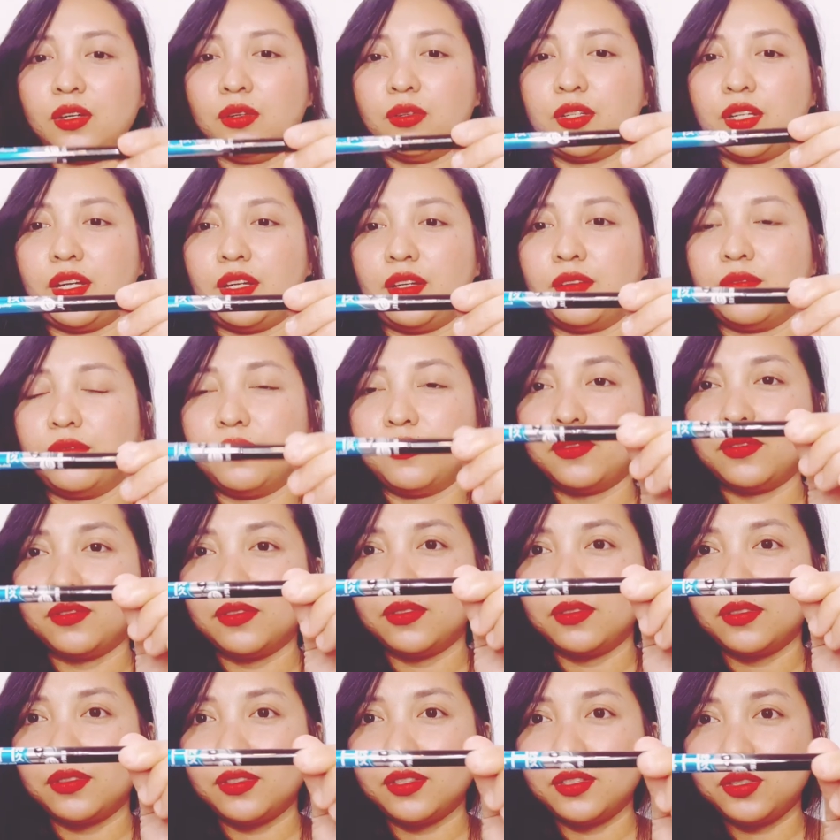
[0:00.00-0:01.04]
Okay.
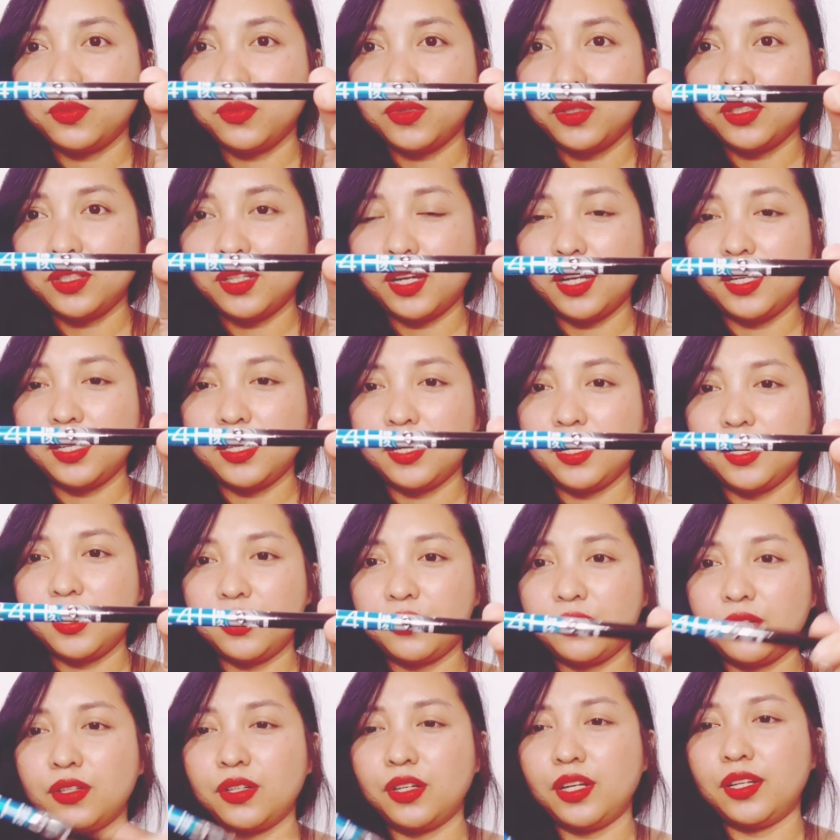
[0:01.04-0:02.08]
This one, the
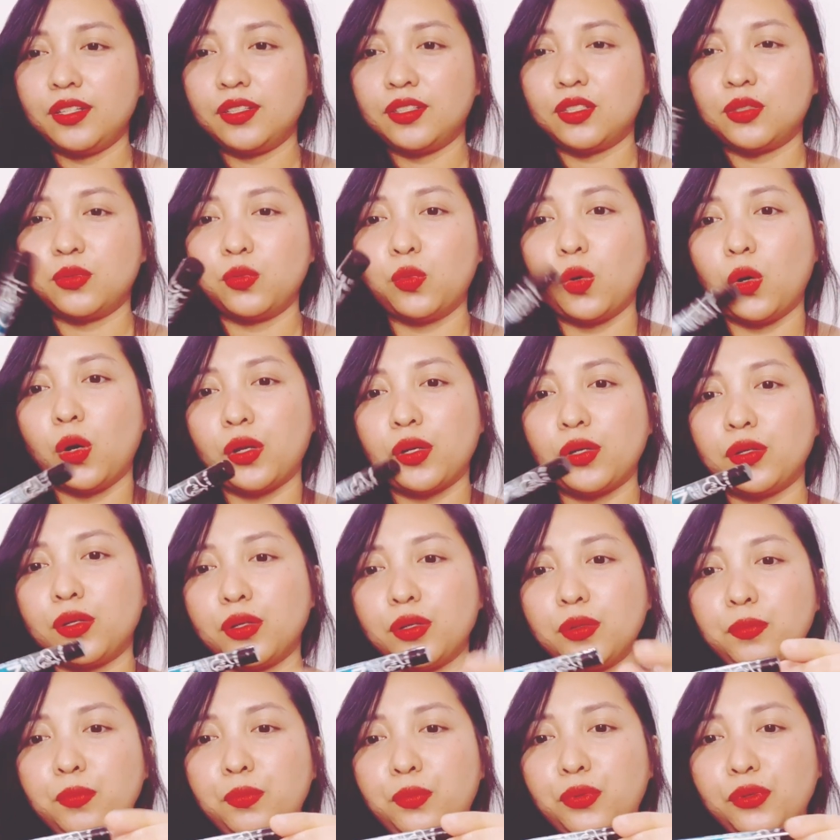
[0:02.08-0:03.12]
eyeliner, it's
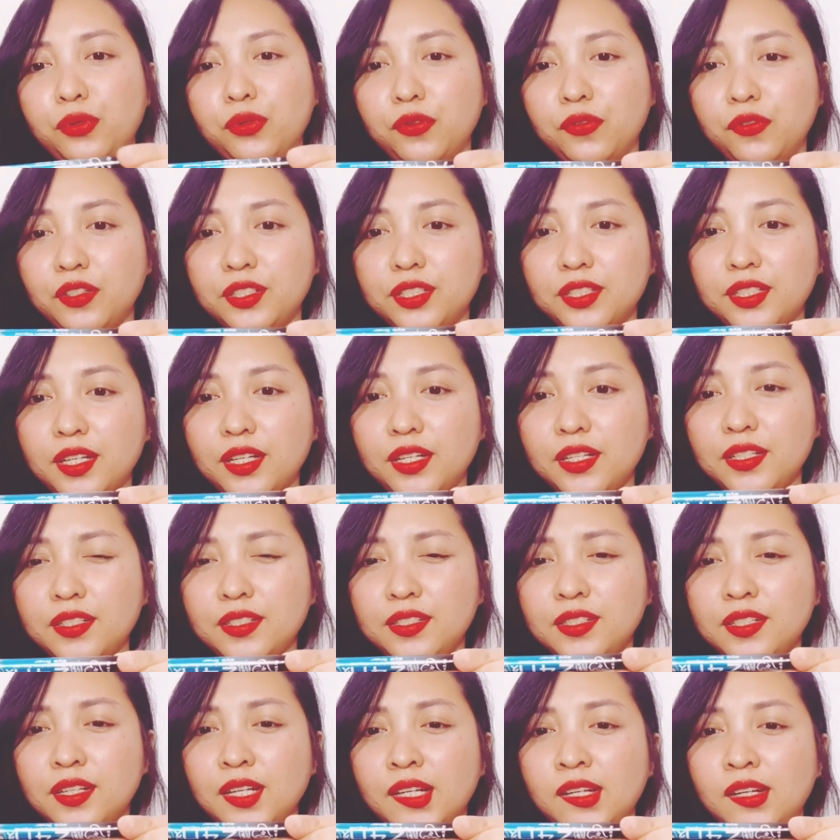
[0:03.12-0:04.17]
waterproof, it
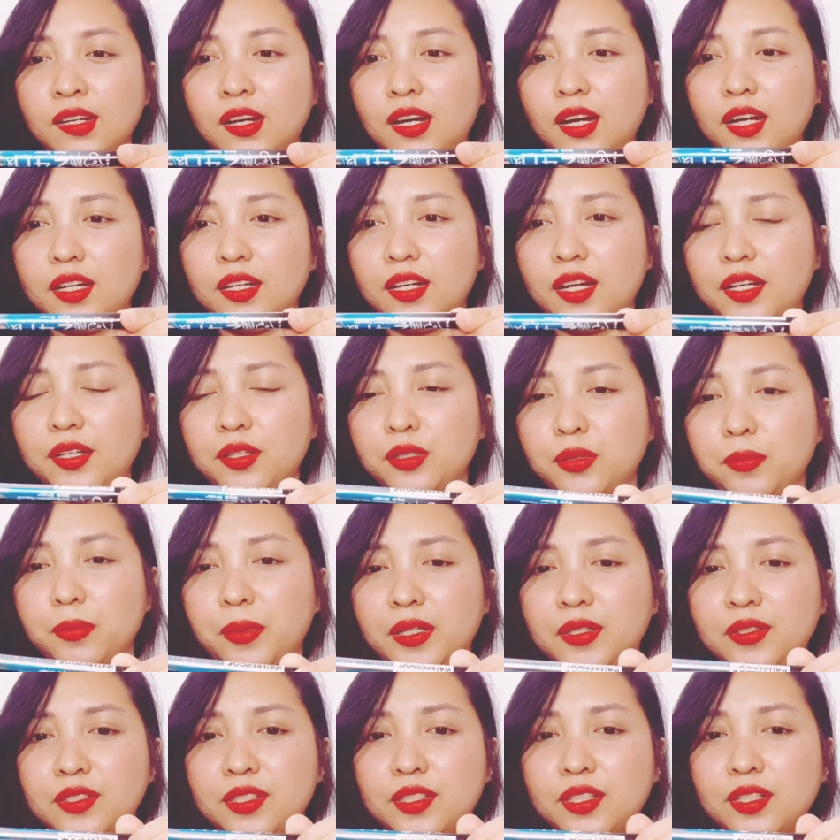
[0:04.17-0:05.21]
says. Eyeliner
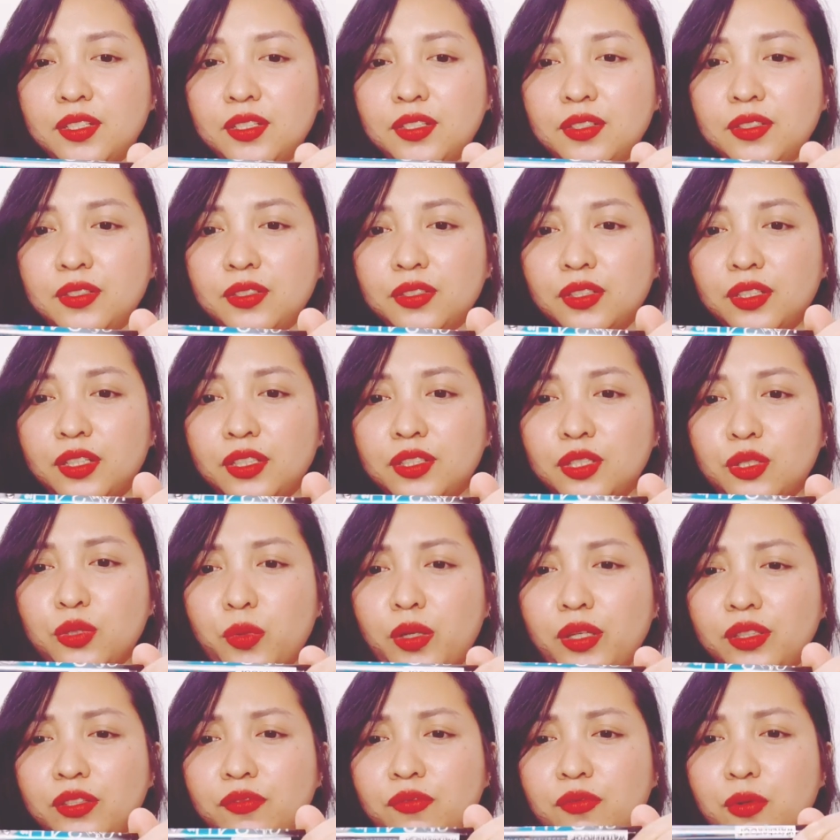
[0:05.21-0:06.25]
pencil, it's
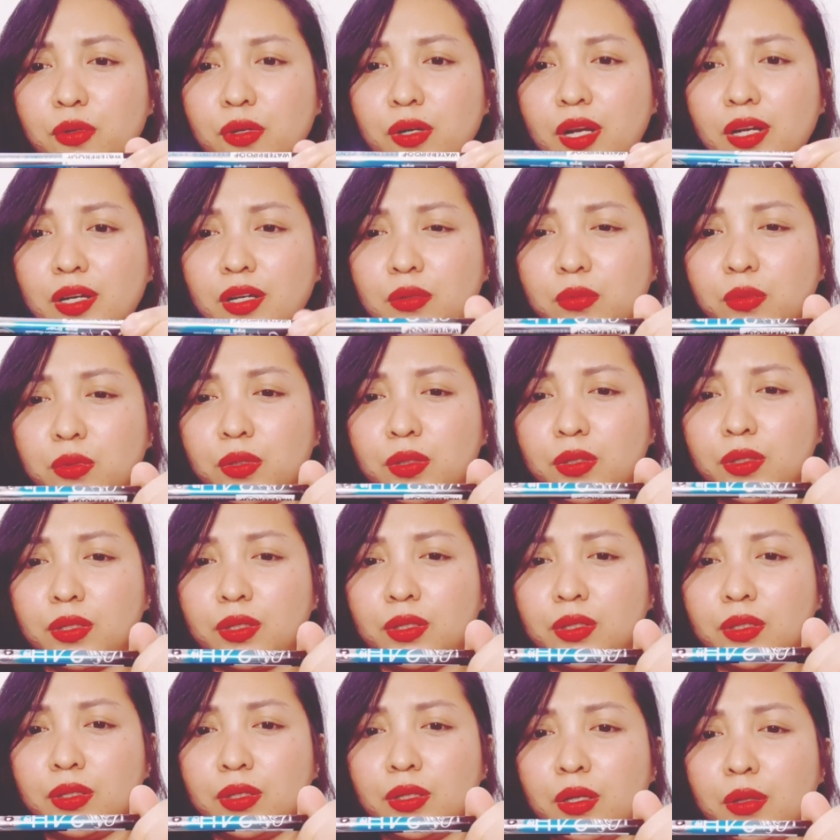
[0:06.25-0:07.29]

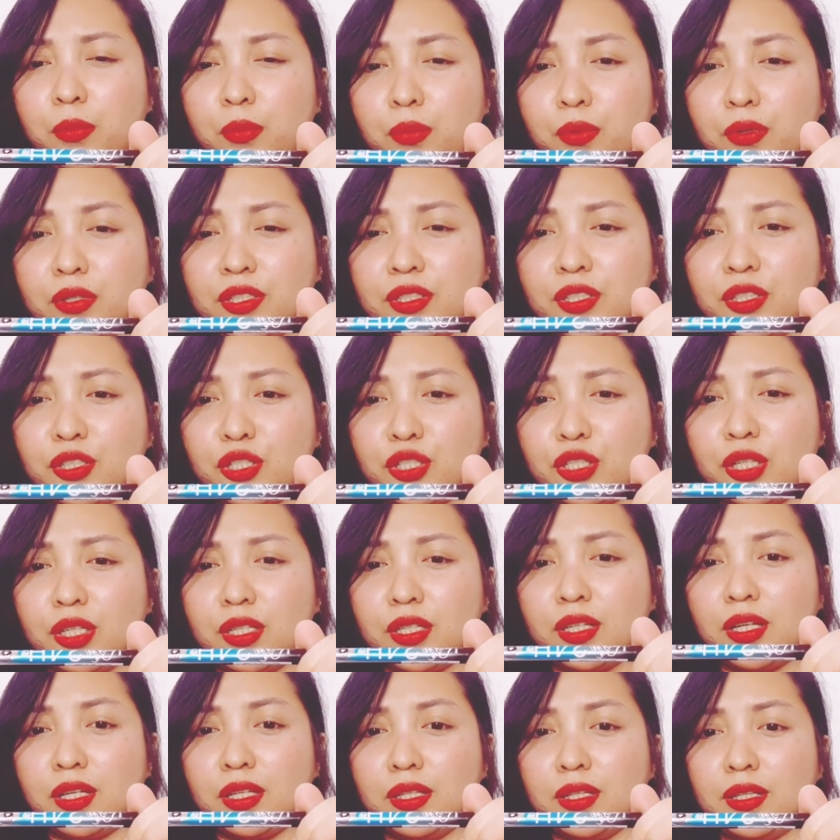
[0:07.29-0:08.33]
24-hour
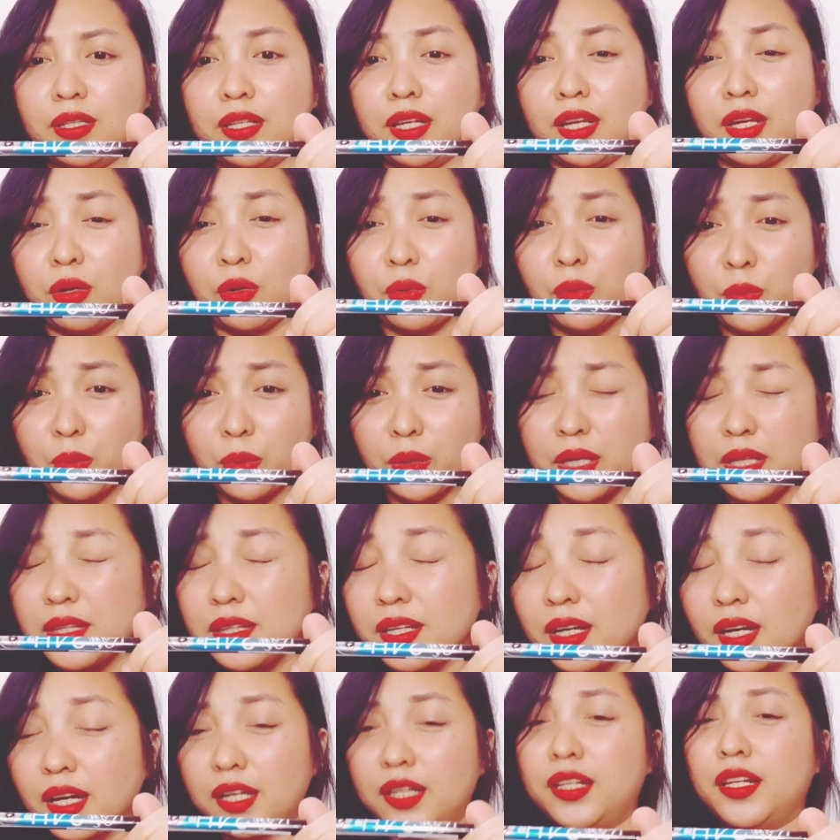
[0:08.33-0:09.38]
precision
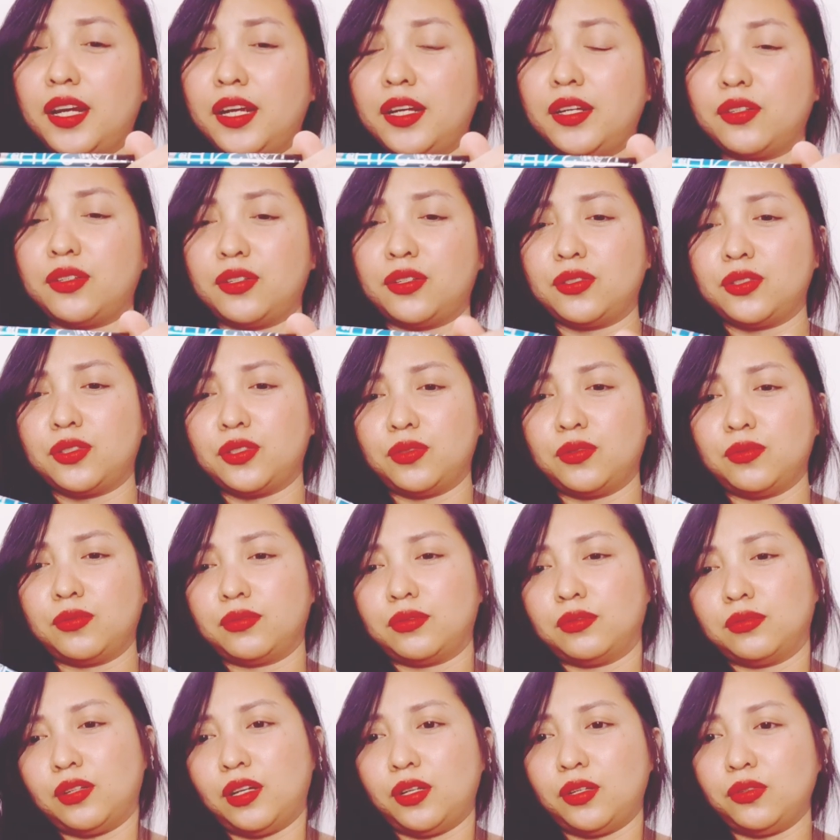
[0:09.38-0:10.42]
liquid eyeliner. So,
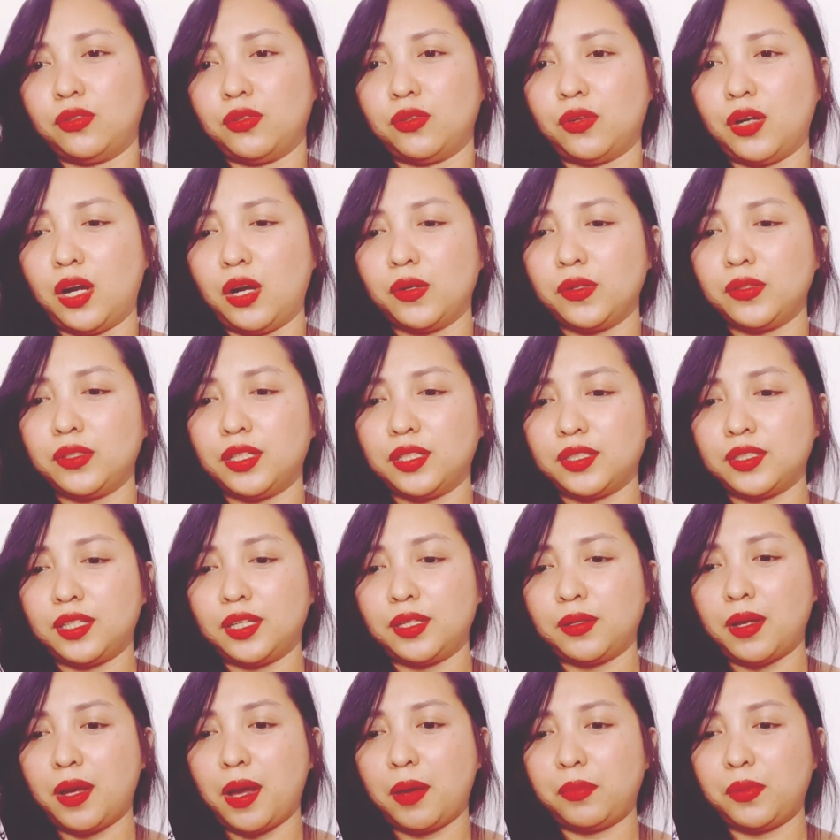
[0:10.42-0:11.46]
I don't know how does
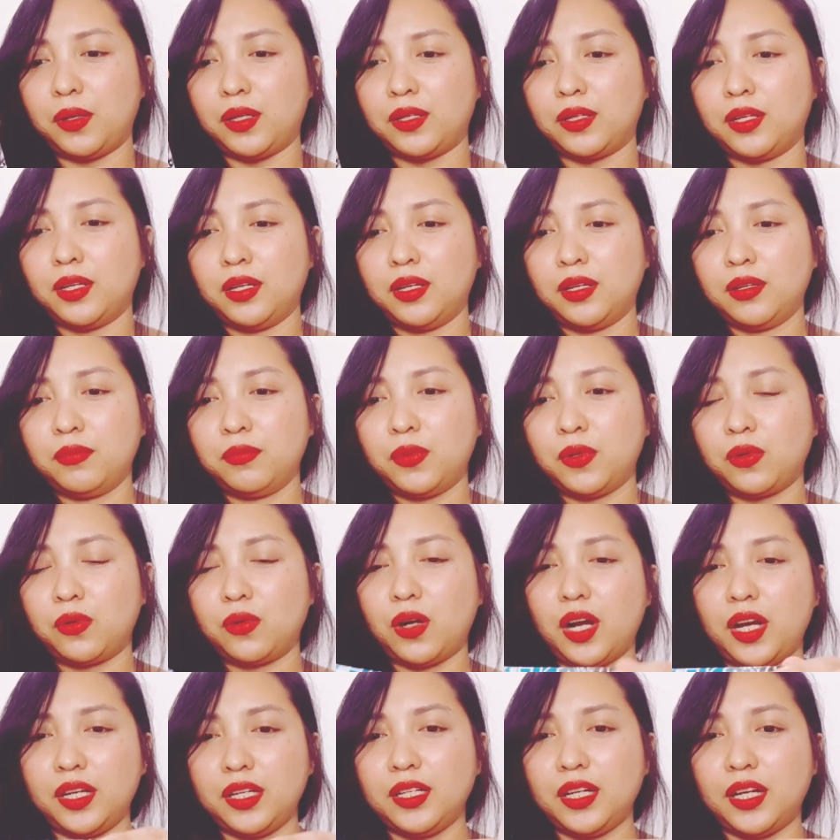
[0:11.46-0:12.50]
it happen.
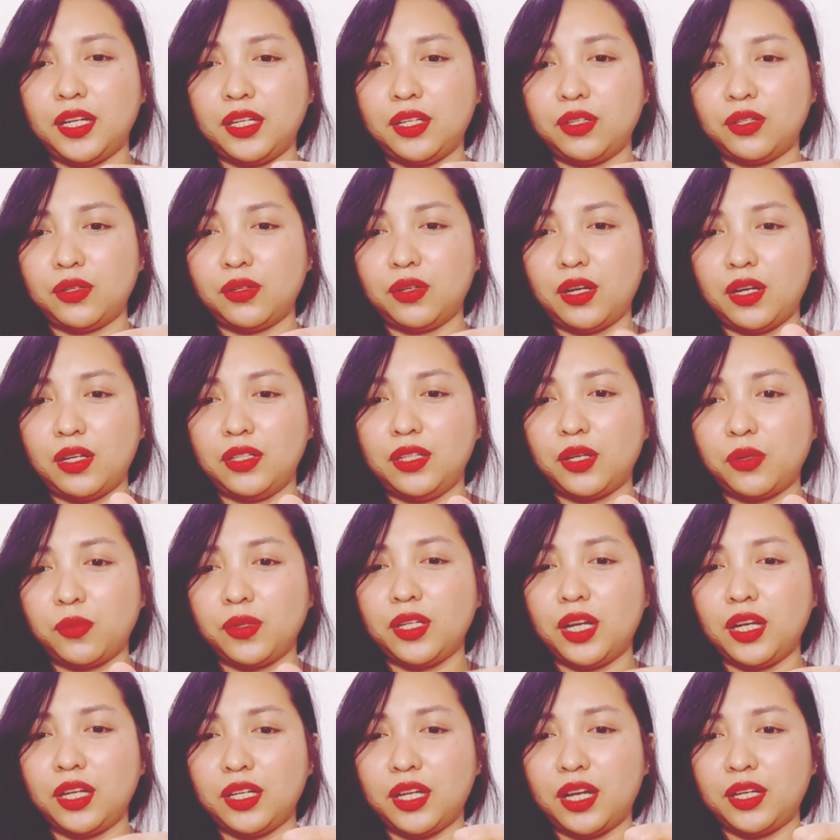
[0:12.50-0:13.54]
Pero
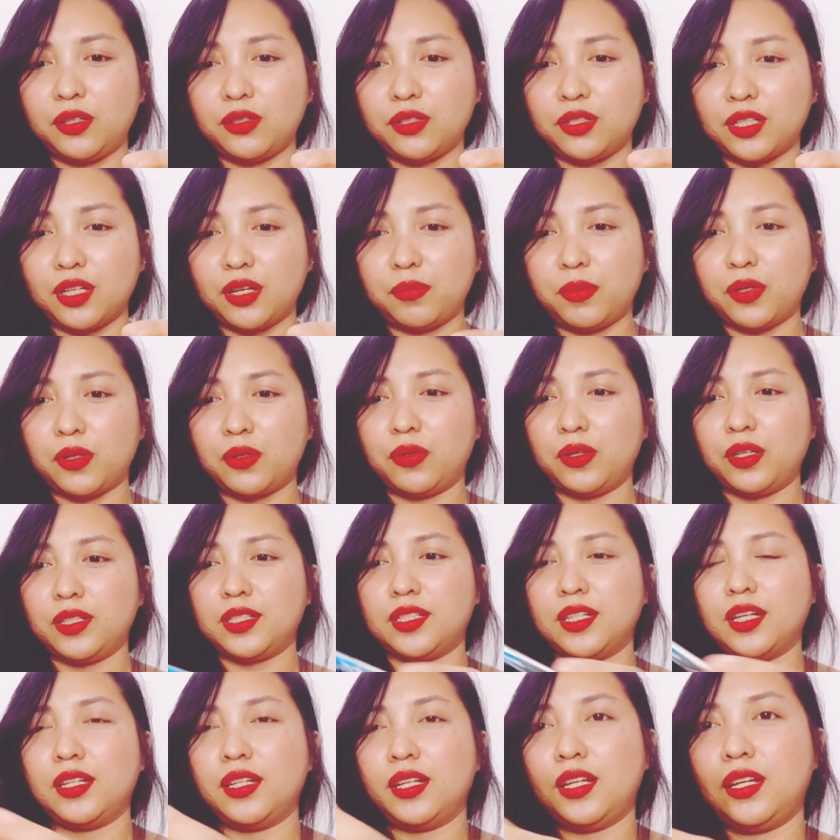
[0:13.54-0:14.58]
liquid eyeliner siya, pero it
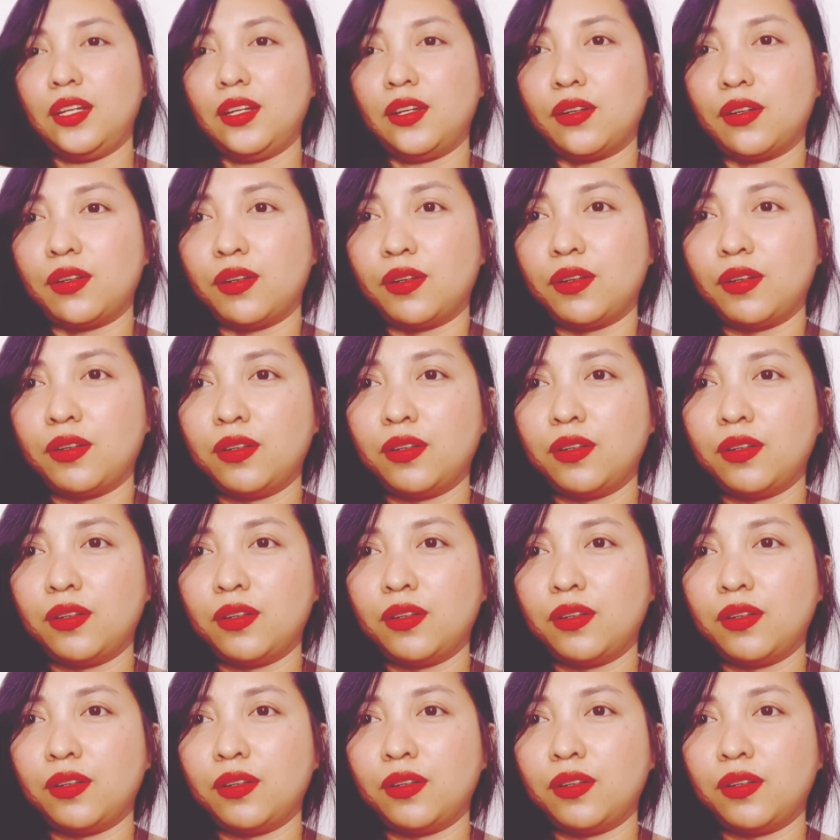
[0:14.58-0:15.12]
said here